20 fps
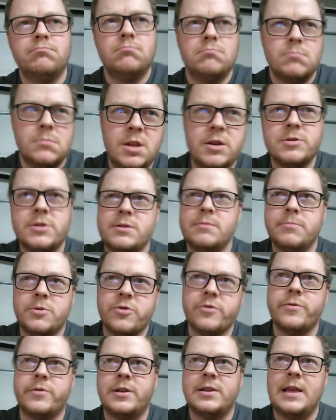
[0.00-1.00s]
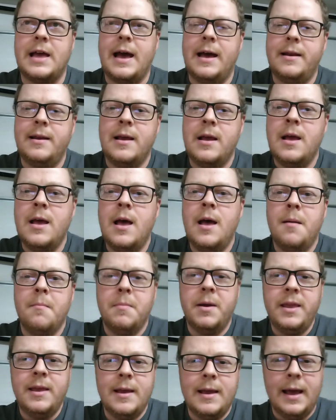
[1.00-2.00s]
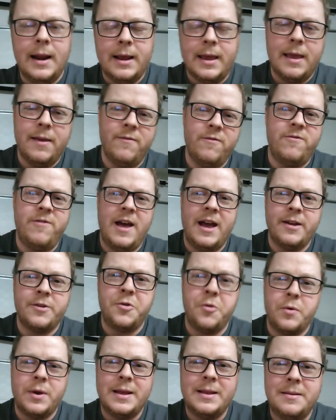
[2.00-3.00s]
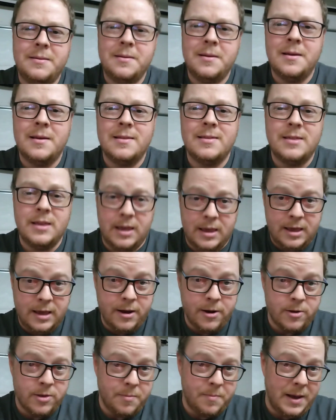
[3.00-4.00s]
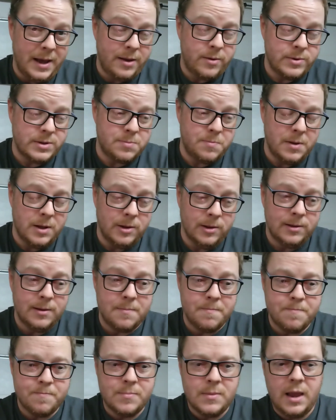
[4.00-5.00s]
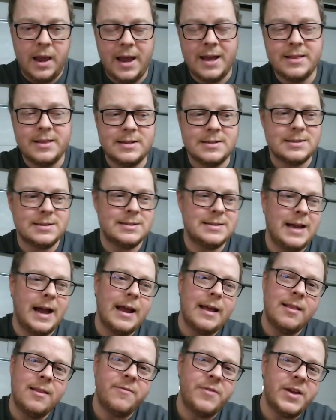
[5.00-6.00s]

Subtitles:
there's some truth to that, but you got to factor in the year the bike was built and the style of